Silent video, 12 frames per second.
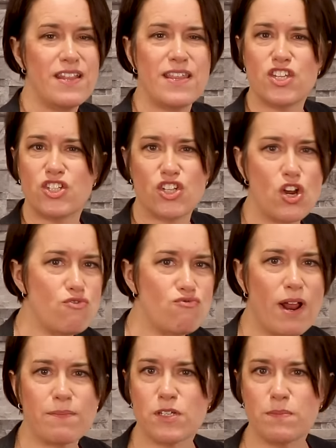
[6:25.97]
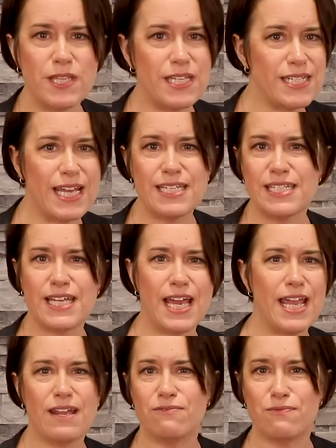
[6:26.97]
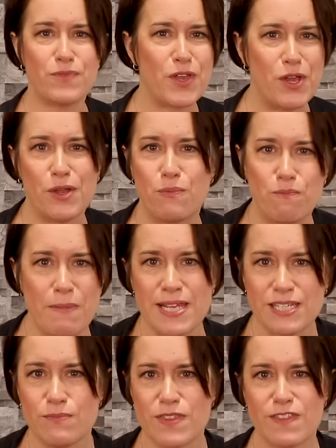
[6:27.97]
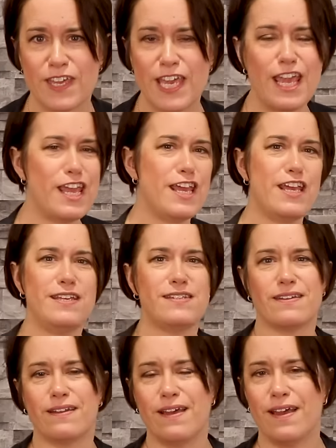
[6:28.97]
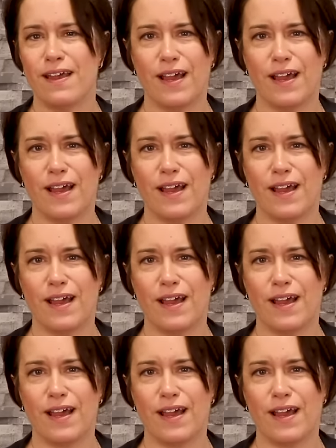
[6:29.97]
They're so wrapped up in the day-to-day and messing with the keys and